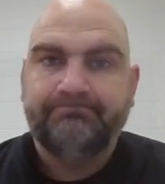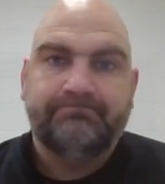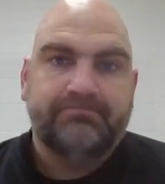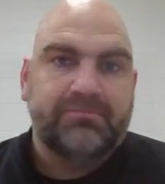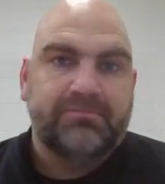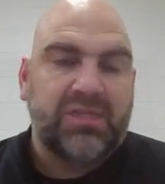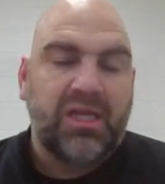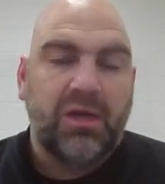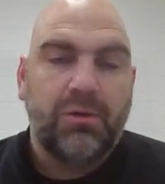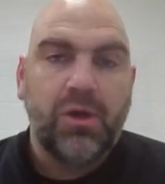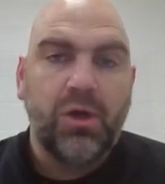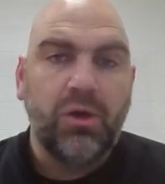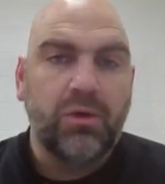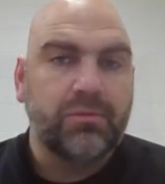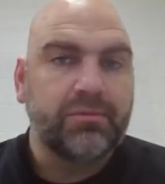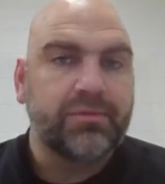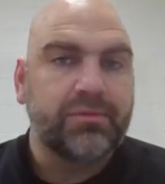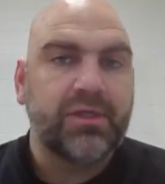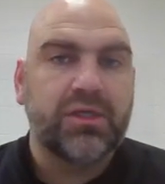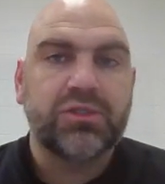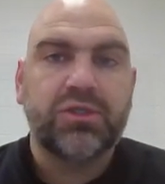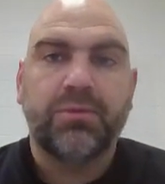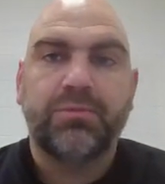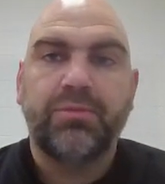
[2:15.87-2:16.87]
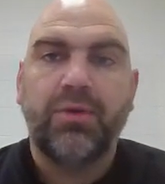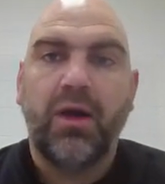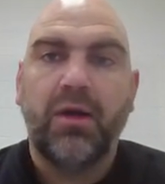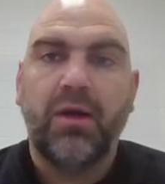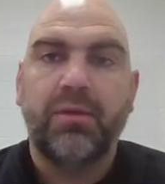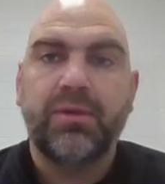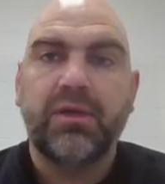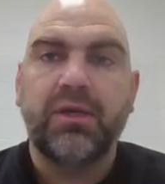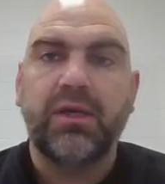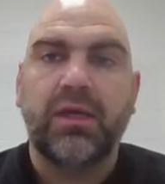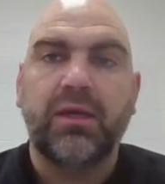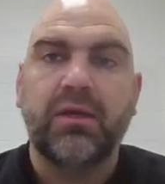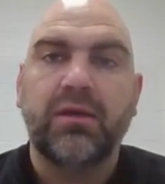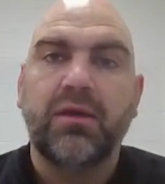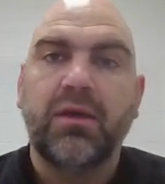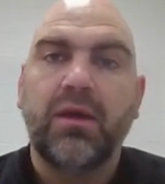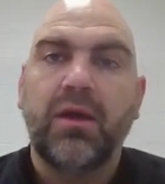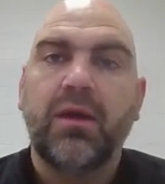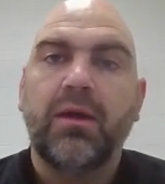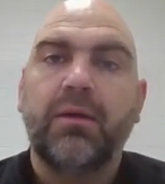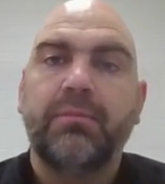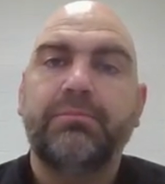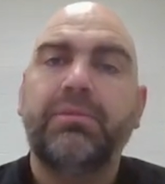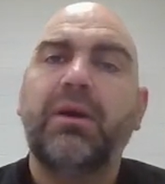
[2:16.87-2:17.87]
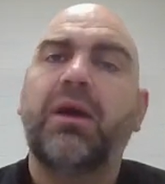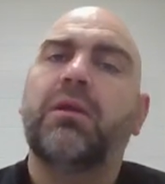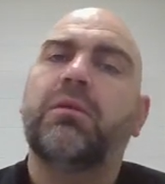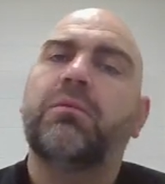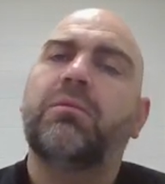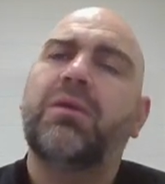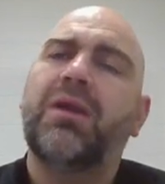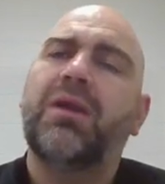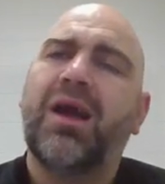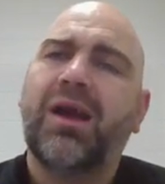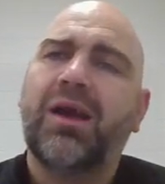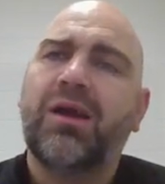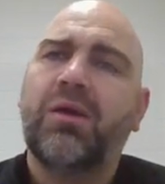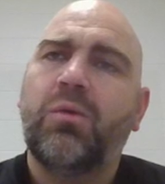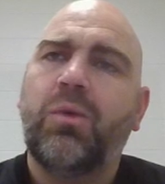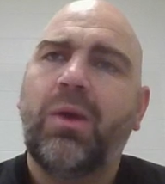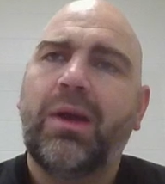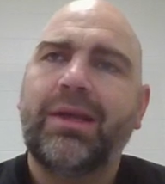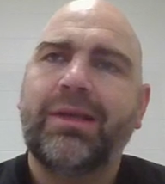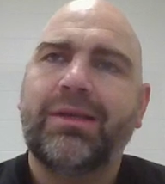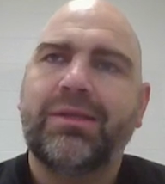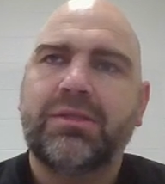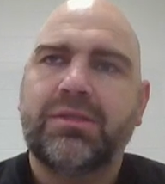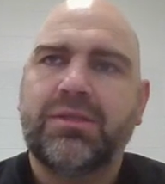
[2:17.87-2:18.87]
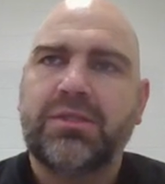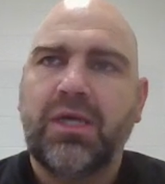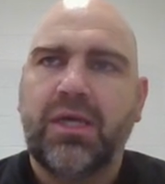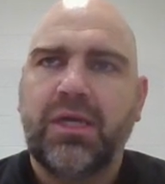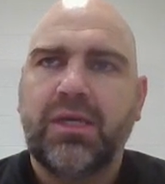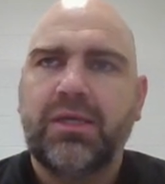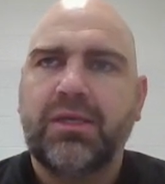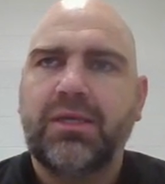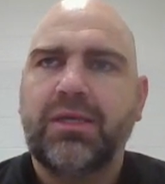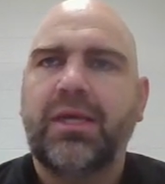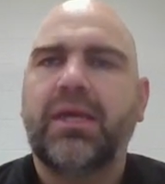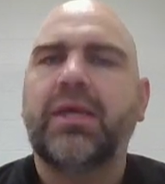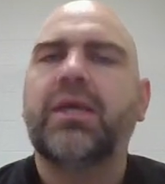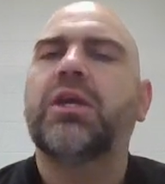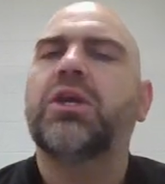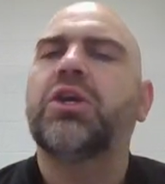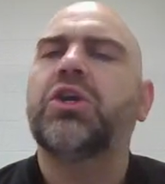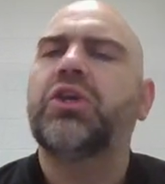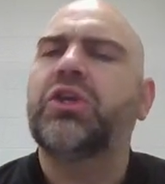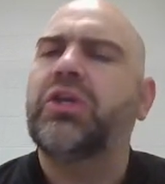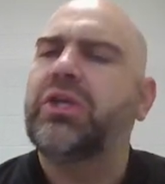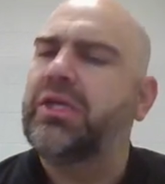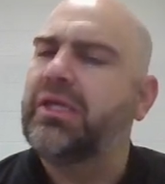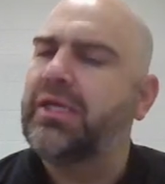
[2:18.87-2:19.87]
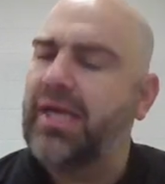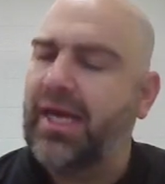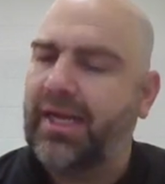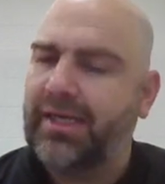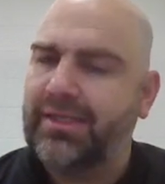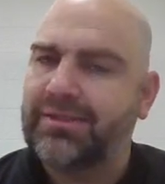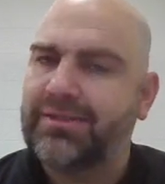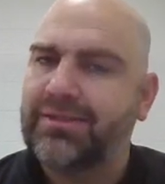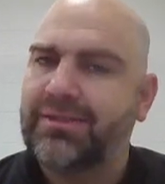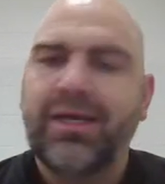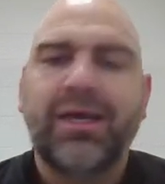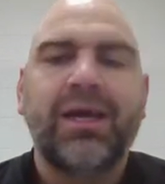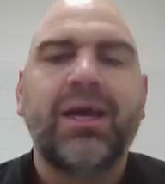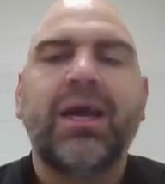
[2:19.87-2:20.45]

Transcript: There we go, there's our probability. But we're not quite done here yet.